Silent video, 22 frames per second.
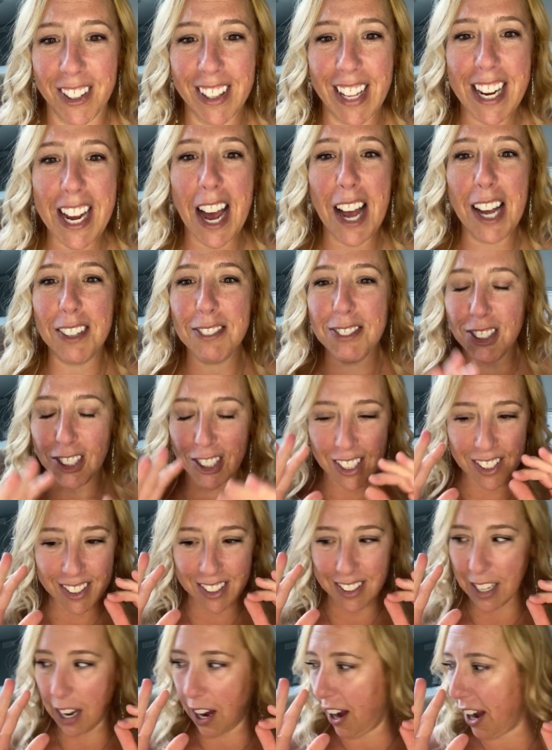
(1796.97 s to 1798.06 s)
Like I
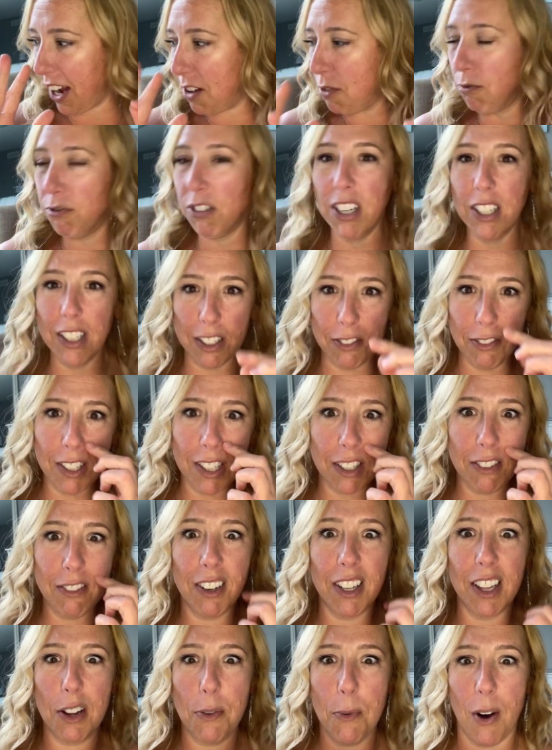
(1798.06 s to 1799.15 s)
really, really,
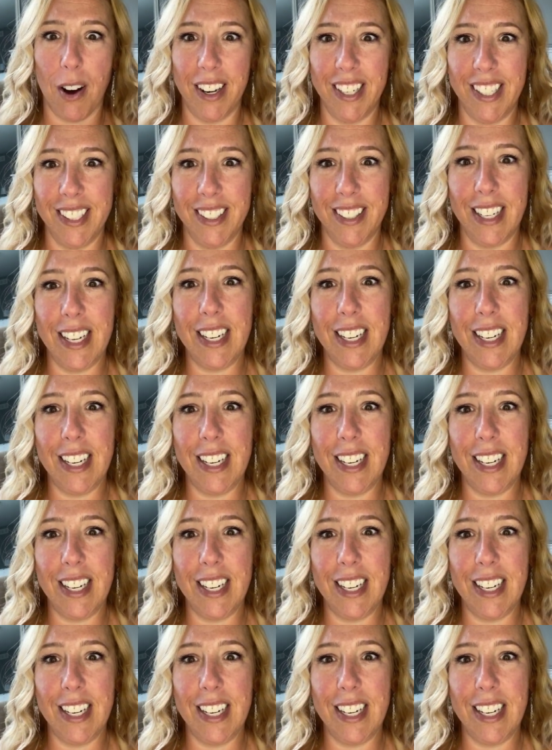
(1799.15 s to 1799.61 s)
really want it.